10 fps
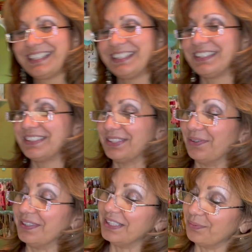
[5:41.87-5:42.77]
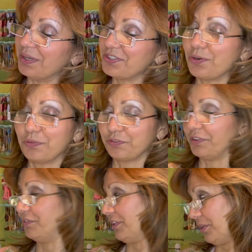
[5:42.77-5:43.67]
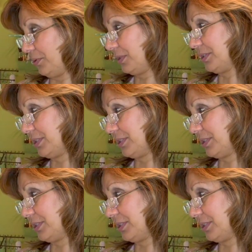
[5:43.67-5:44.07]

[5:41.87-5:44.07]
So it was over 50 though, because